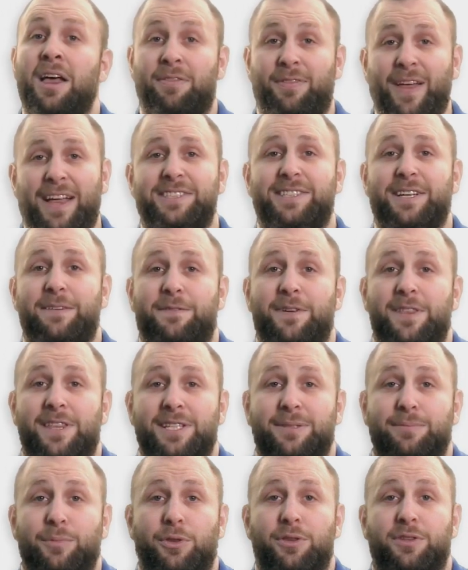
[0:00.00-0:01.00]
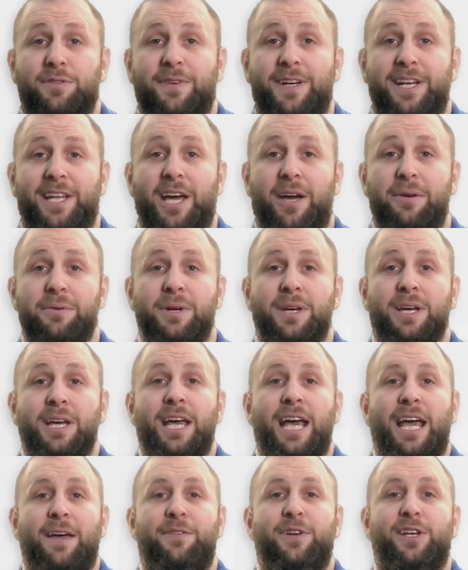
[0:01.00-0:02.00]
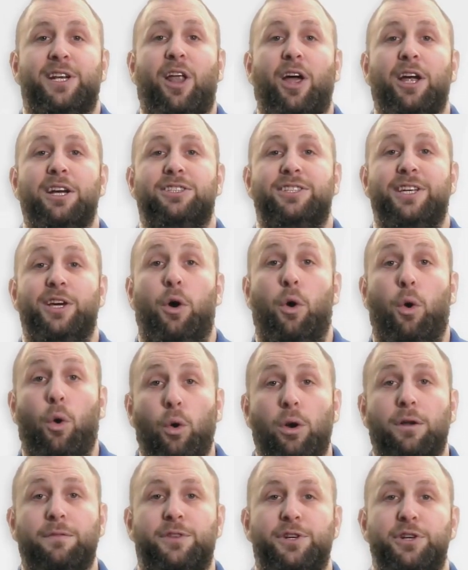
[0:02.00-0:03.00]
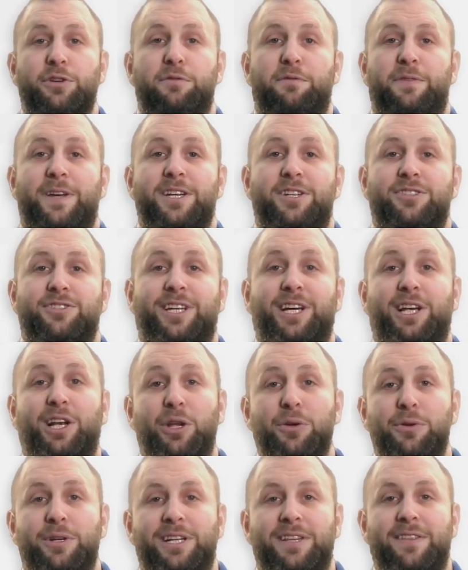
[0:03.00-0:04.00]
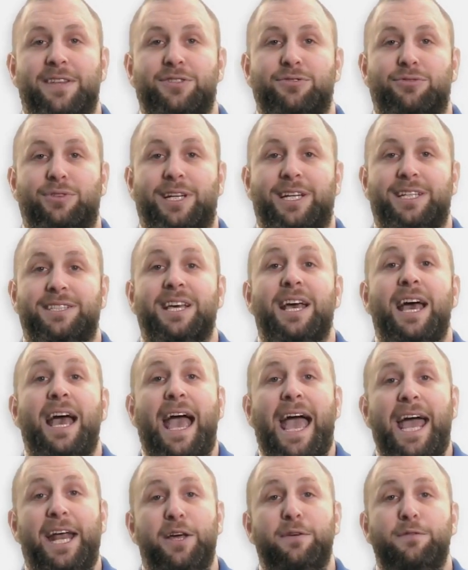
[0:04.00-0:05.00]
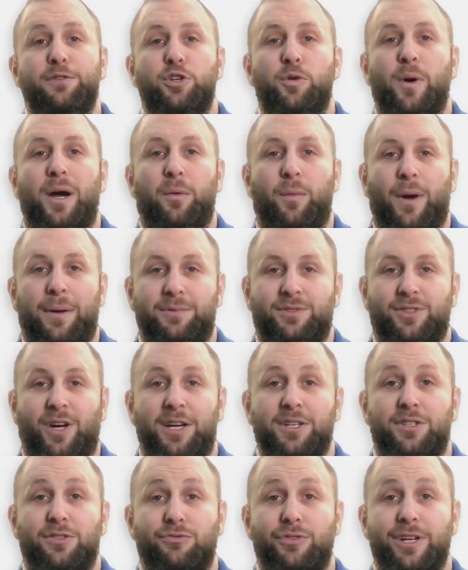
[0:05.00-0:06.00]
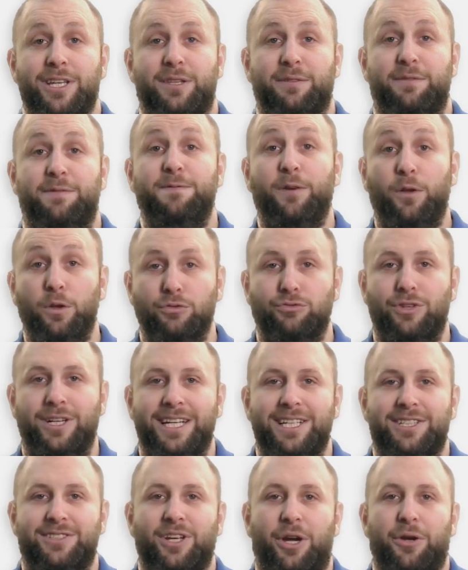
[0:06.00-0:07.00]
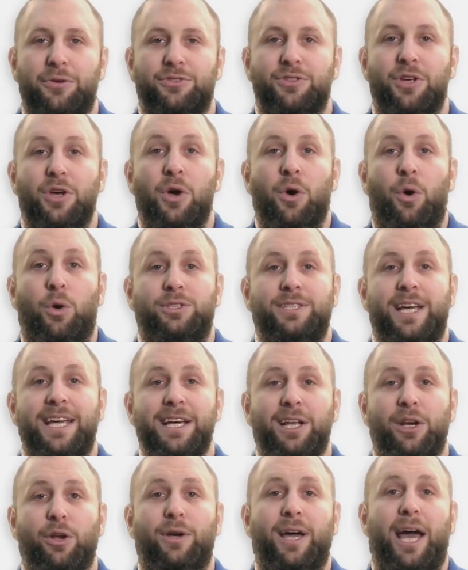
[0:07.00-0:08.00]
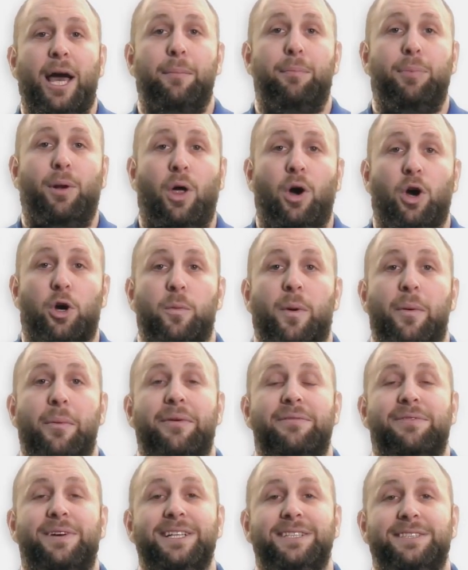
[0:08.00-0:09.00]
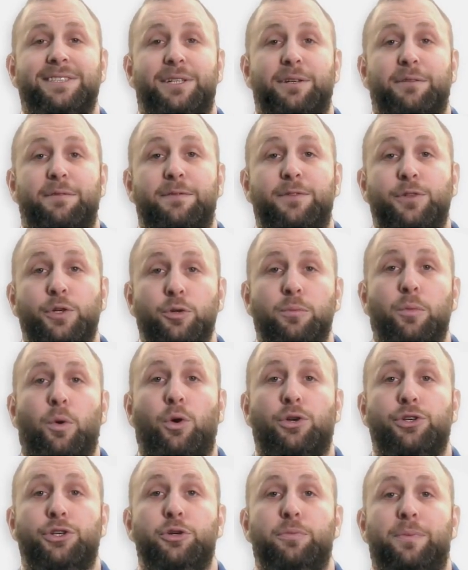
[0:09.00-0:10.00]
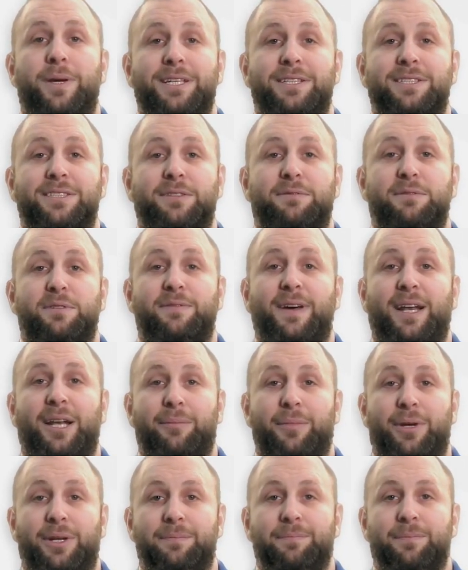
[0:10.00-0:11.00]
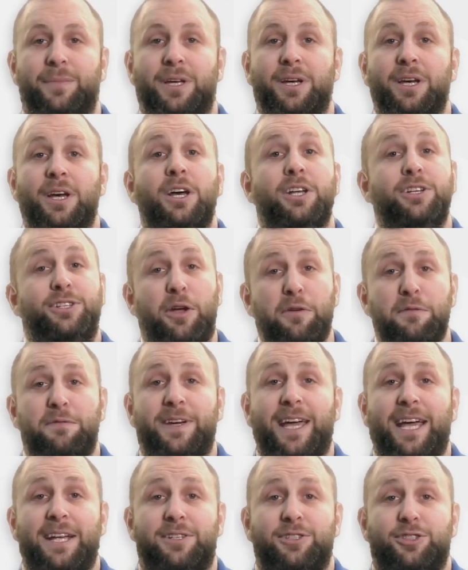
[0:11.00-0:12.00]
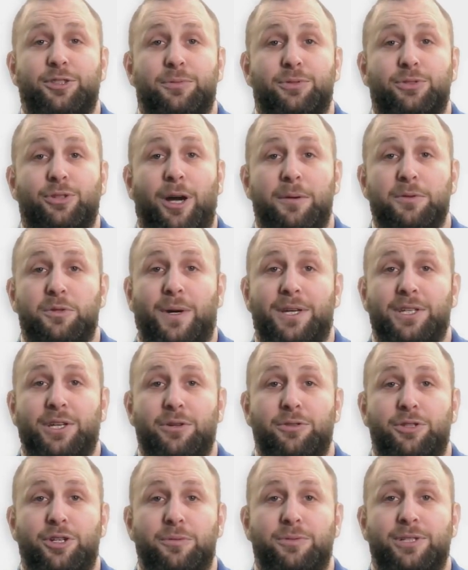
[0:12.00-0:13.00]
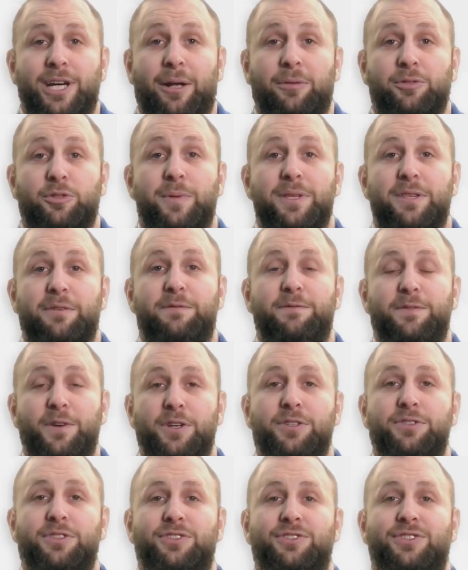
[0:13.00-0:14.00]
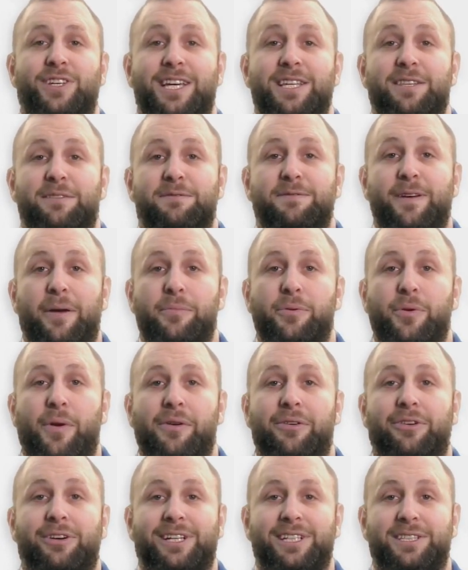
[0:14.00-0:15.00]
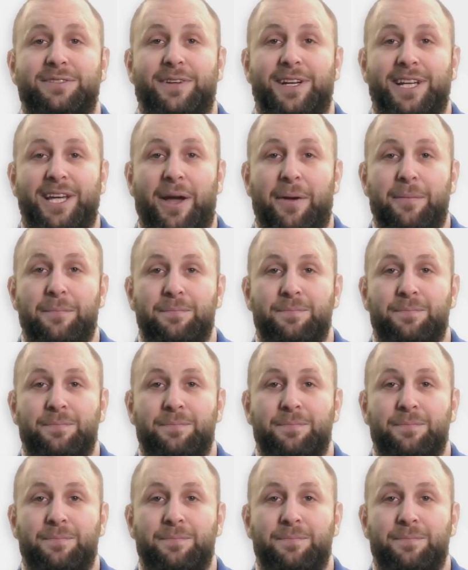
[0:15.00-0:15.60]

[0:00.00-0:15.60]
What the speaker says: That's it for this month's video. If you'd like to see all of the new features included in this release, head over to our website to read the full release notes or take a look at our blog where we've listed a few more new pieces of development. Don't forget to subscribe to our YouTube channel to be the first to see the February release video.